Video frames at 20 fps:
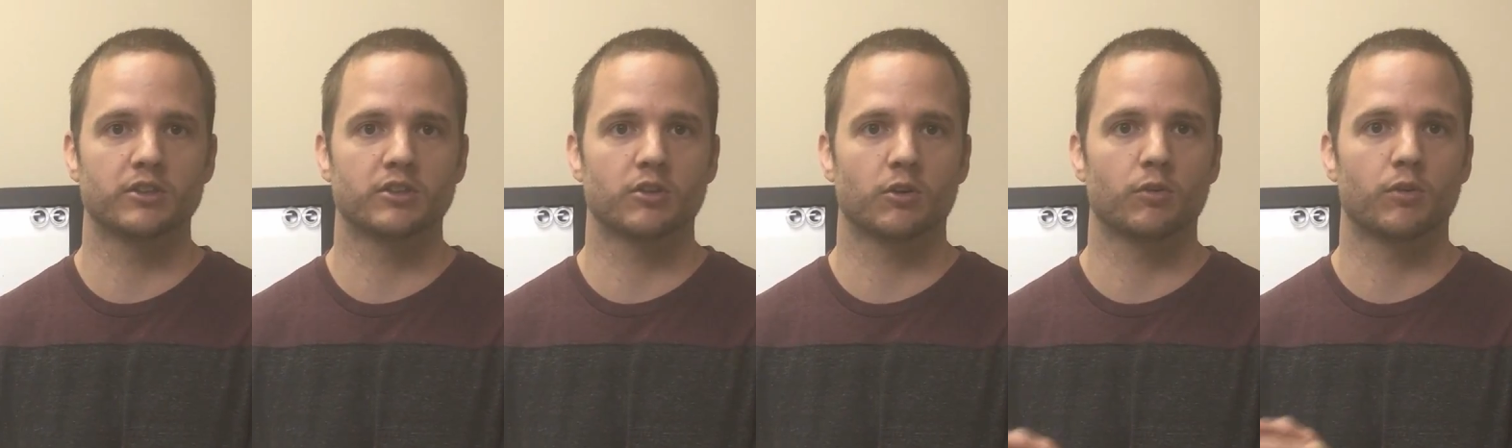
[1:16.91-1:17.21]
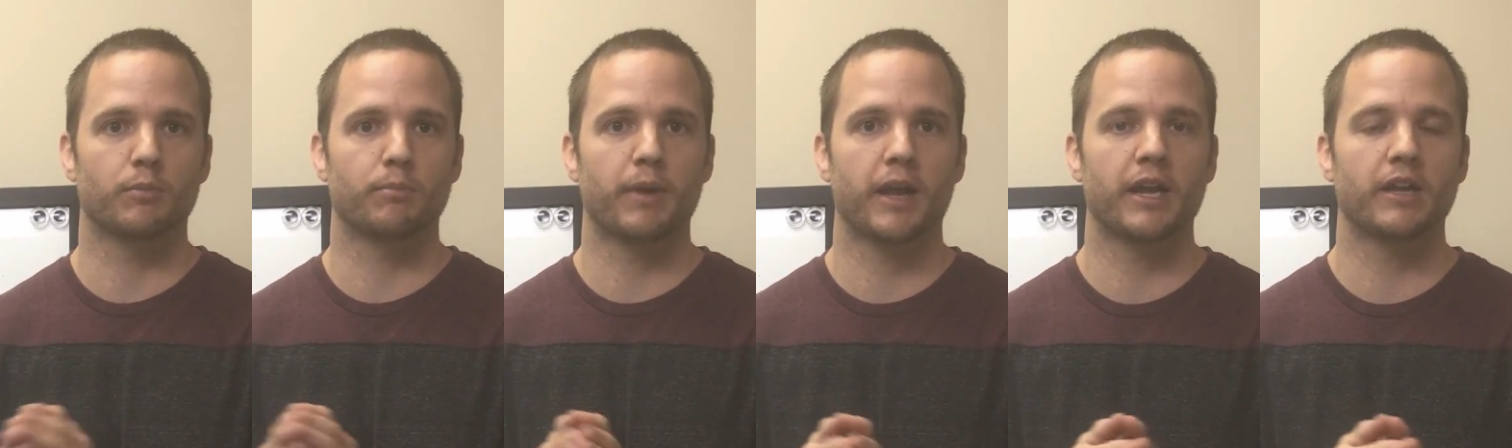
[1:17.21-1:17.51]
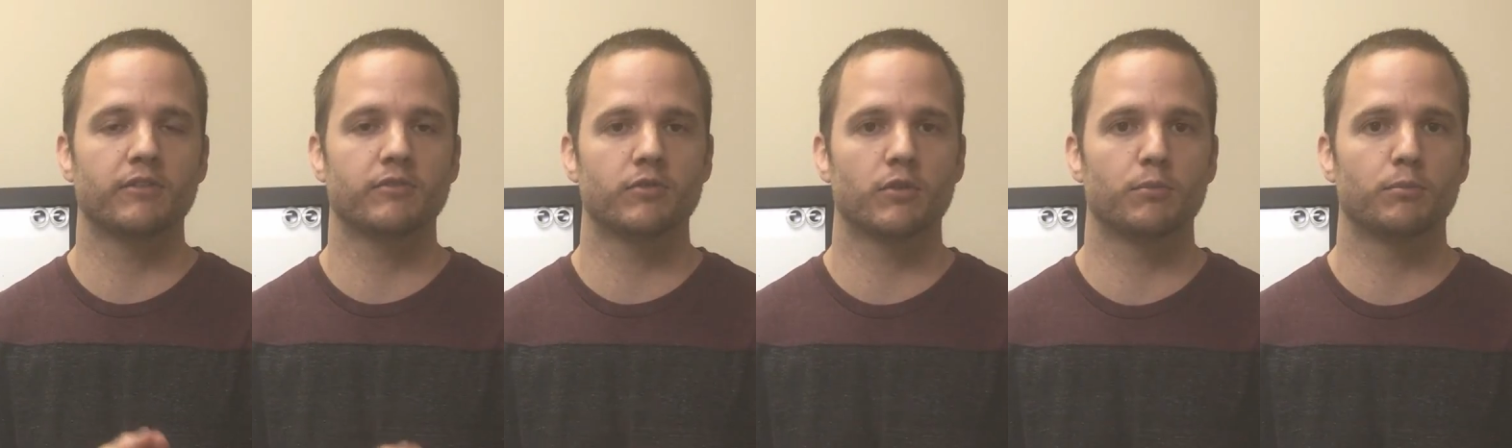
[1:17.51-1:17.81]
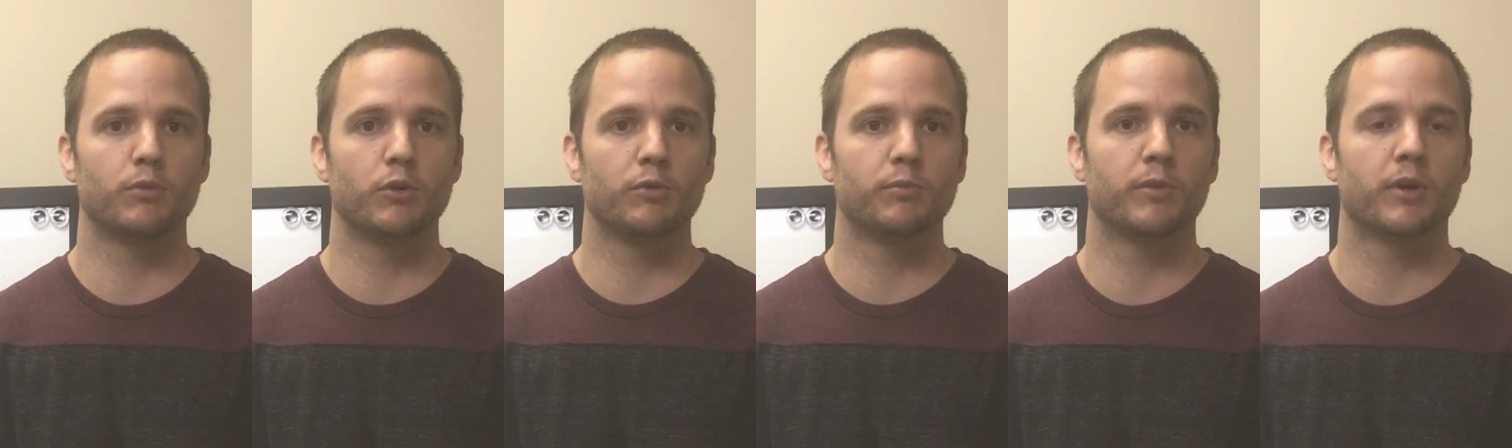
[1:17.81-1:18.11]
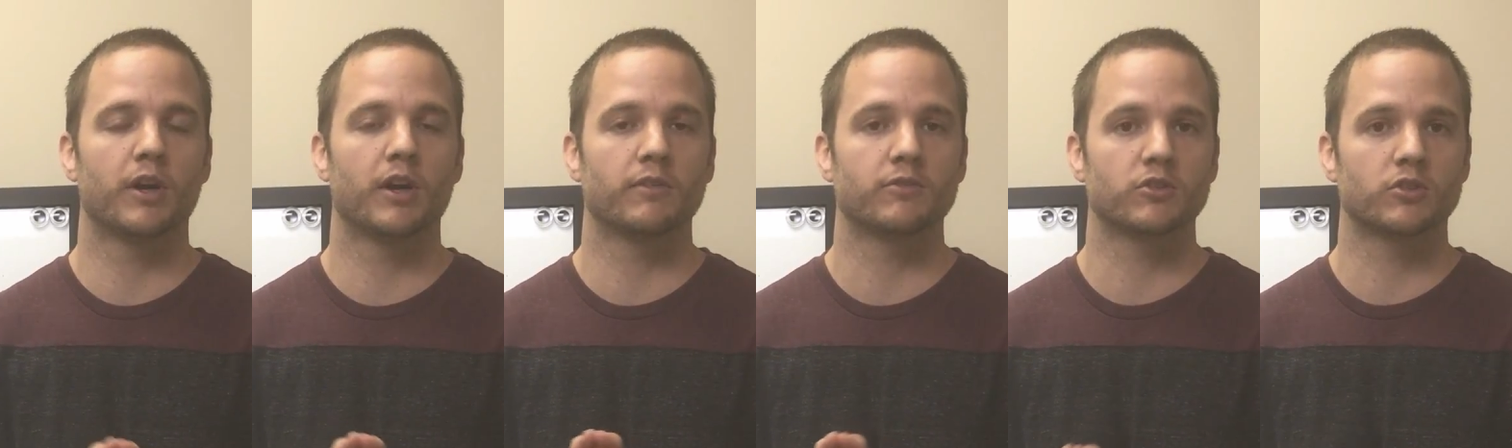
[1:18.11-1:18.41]
So the painful
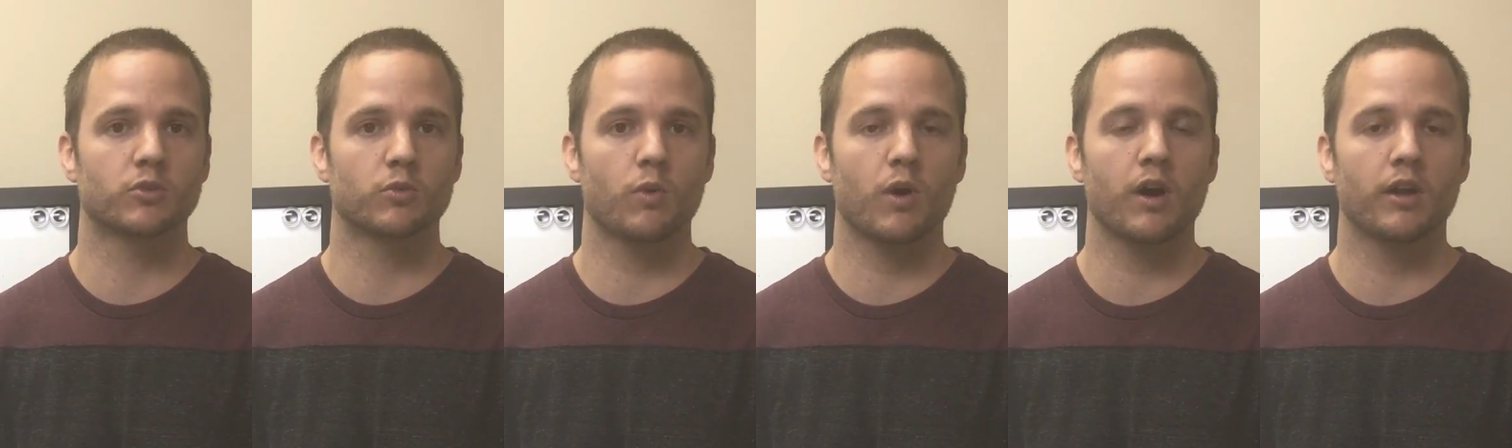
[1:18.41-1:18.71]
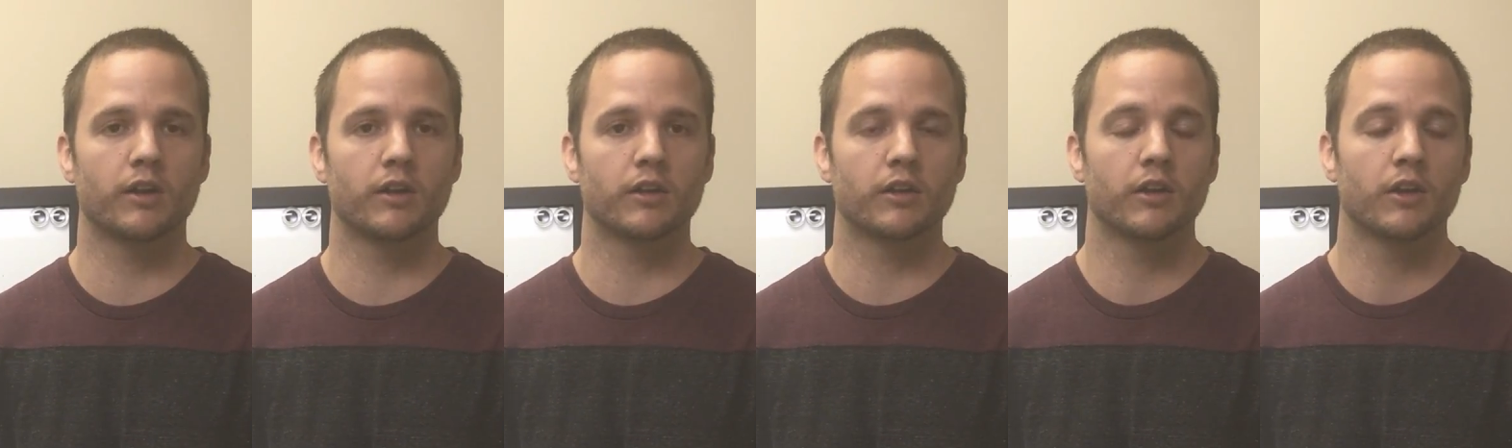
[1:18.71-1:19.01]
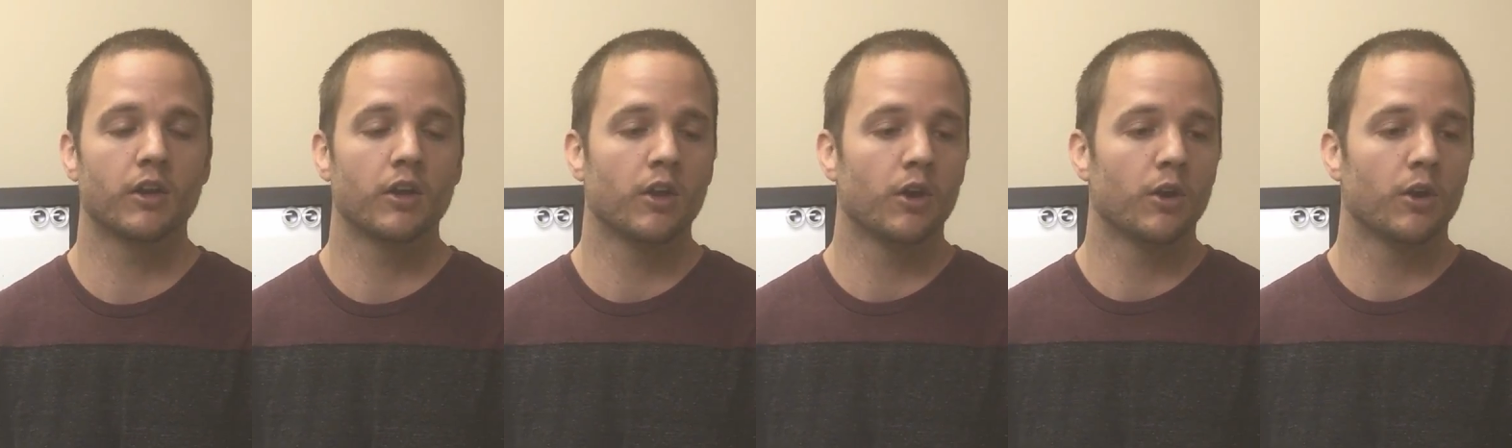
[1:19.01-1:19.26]
movement of squatting,